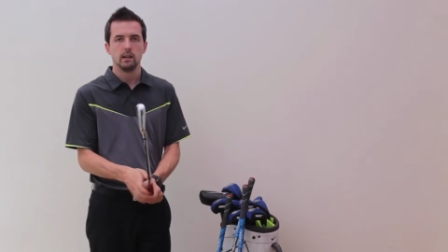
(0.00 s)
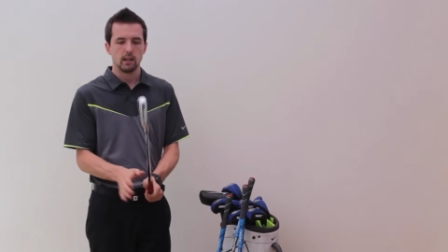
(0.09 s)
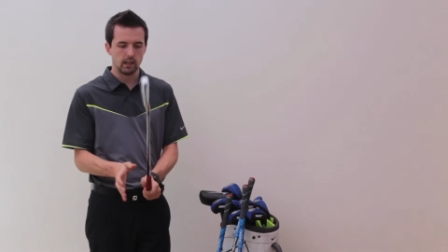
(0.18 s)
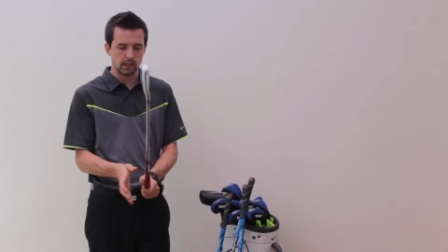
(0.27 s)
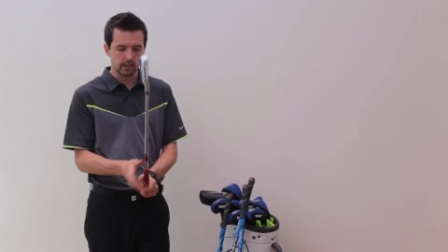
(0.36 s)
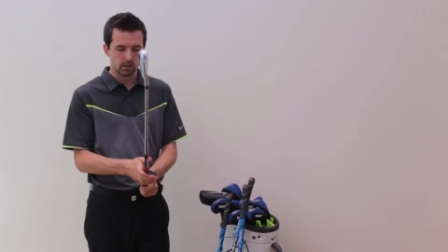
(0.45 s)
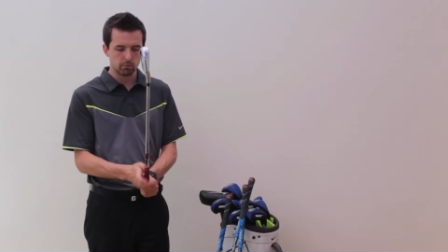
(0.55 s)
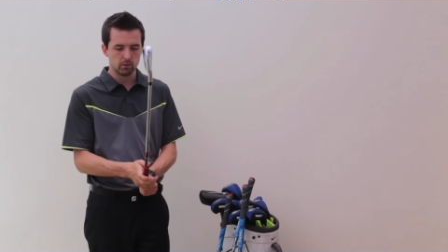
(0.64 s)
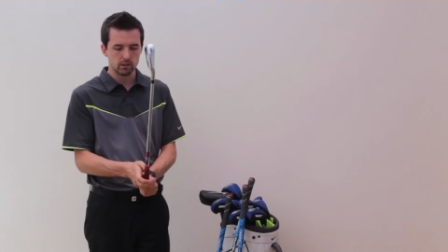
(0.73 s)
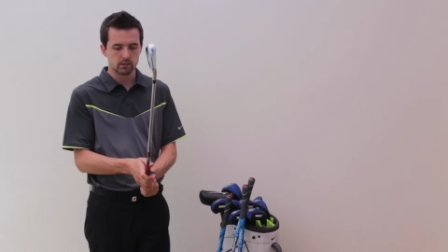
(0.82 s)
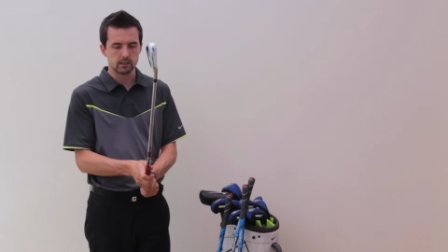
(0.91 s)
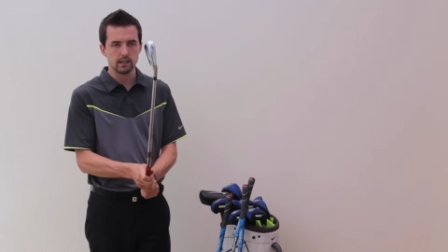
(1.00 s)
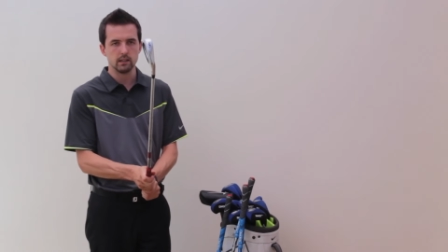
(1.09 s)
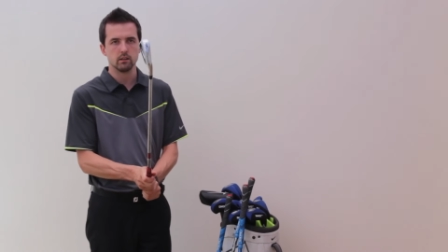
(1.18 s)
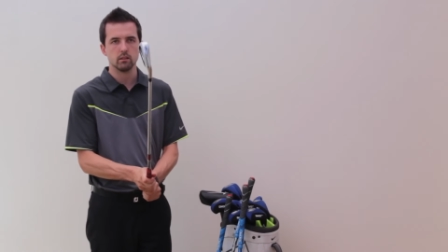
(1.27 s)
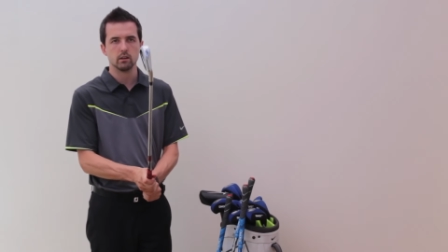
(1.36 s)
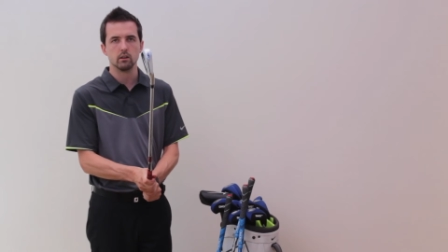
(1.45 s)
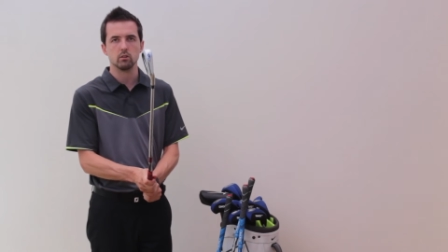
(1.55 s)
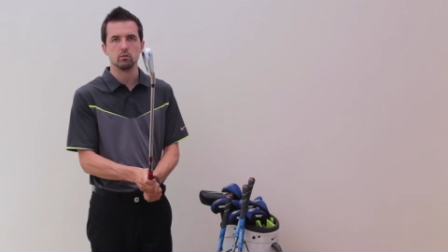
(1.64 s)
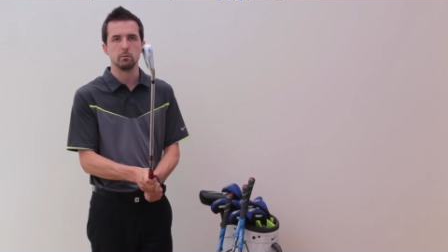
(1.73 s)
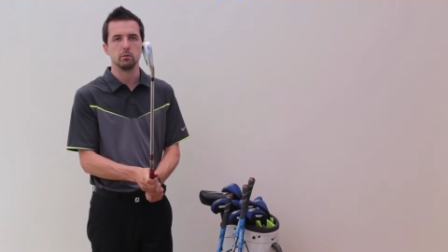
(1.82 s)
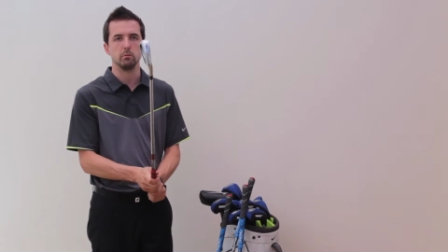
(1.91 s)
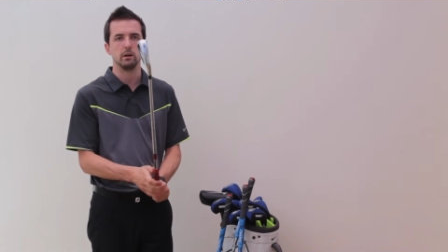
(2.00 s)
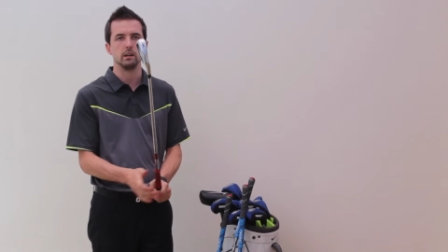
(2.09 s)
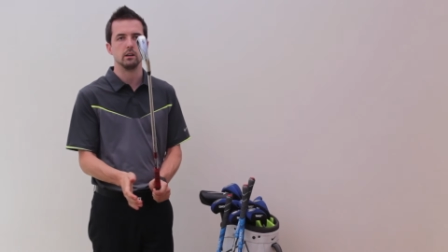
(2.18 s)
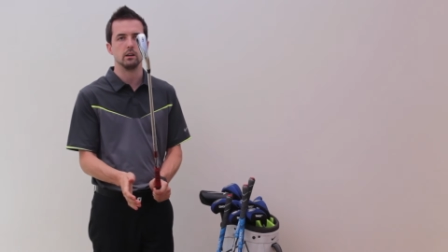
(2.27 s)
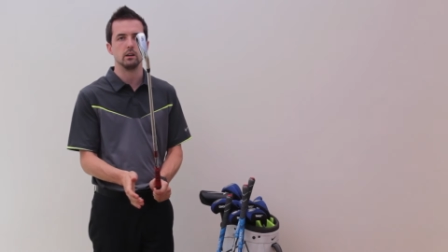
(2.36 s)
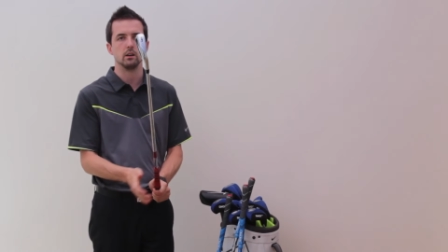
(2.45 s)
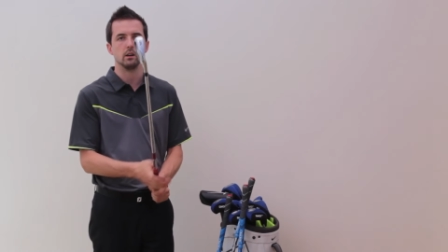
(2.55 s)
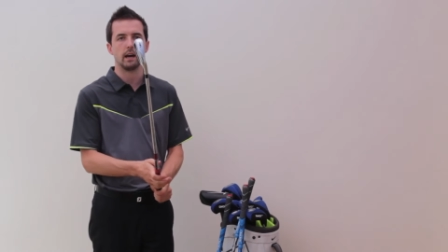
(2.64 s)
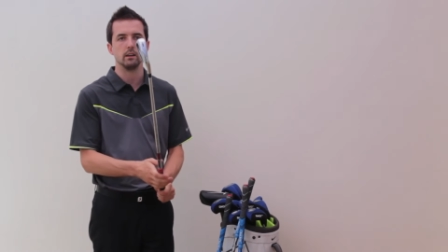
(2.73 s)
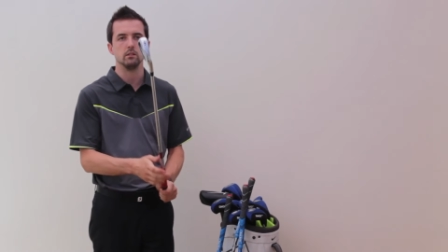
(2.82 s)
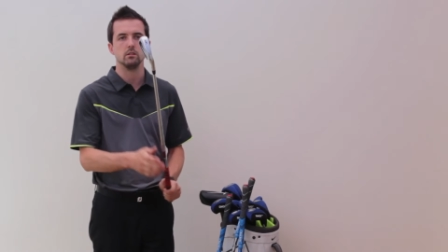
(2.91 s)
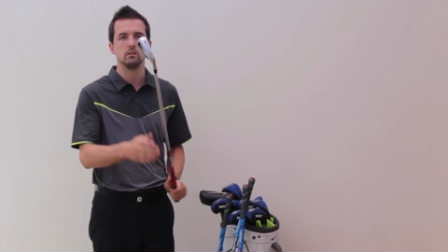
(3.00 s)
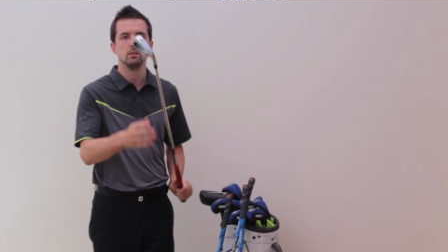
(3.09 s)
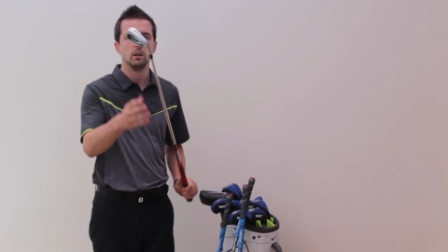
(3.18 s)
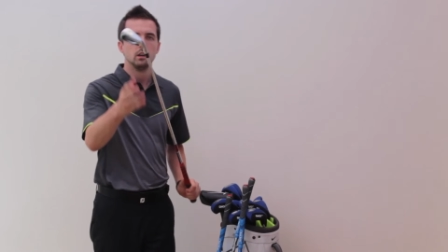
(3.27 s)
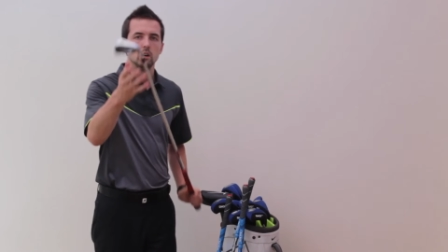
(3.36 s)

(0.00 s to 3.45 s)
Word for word: I like a slightly thicker grip in my uh, irons,